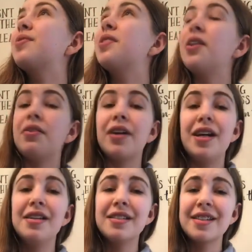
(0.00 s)
Oh,
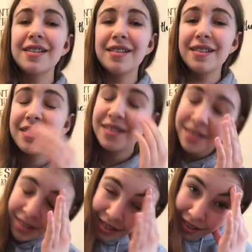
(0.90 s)
guys.
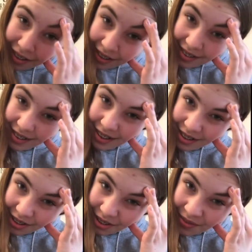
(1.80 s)
He
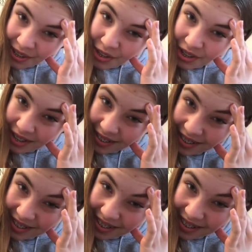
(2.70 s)
landed on my
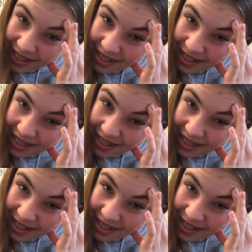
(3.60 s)
chandelier.